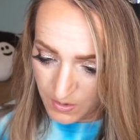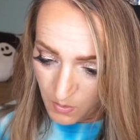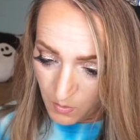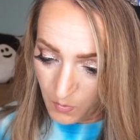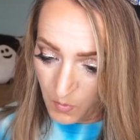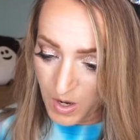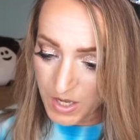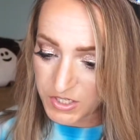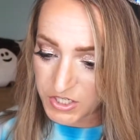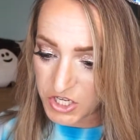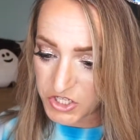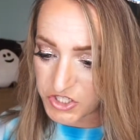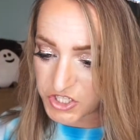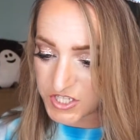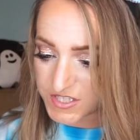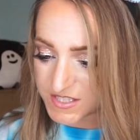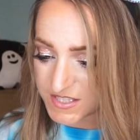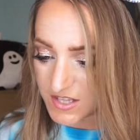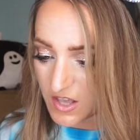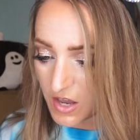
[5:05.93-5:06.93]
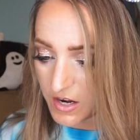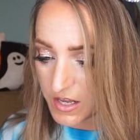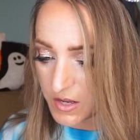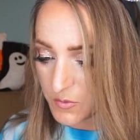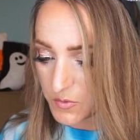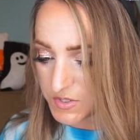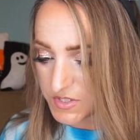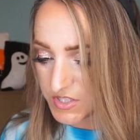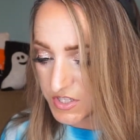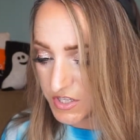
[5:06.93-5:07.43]
One, just thought it
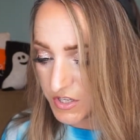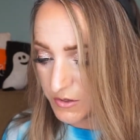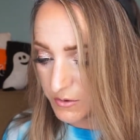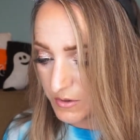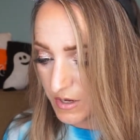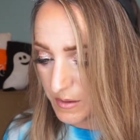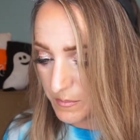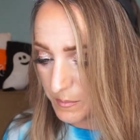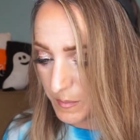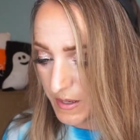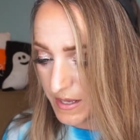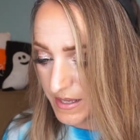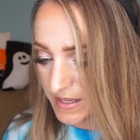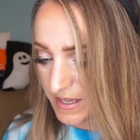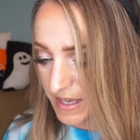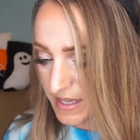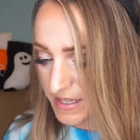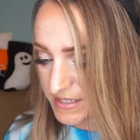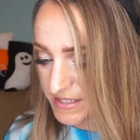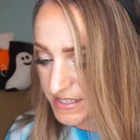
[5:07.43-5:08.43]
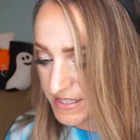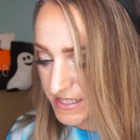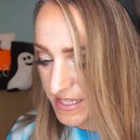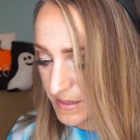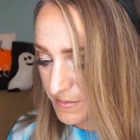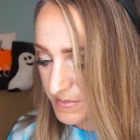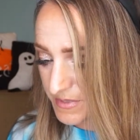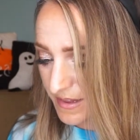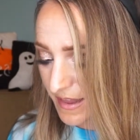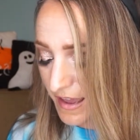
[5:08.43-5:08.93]
was cute and pink and
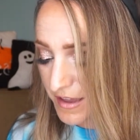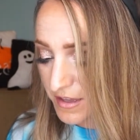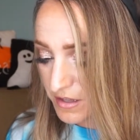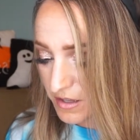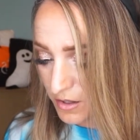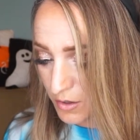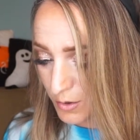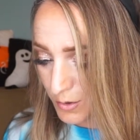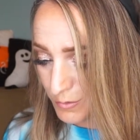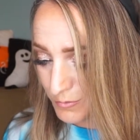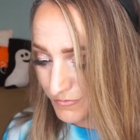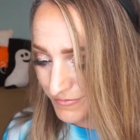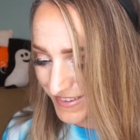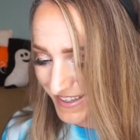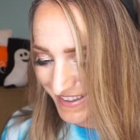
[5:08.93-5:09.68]
seemed like you.